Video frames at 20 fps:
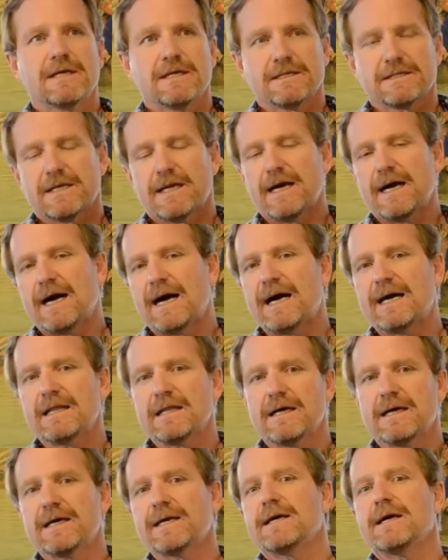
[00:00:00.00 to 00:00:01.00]
Is it a high
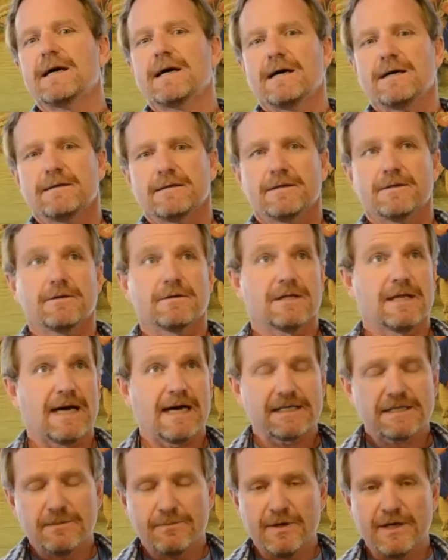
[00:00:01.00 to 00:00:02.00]
light, you know,
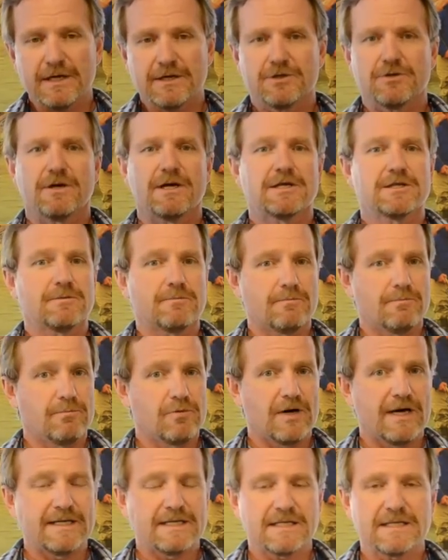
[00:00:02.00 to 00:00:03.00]
lots of penetration,
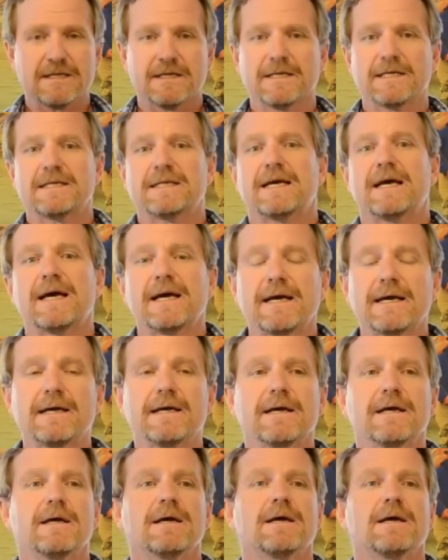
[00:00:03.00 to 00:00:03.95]
bright sunny day,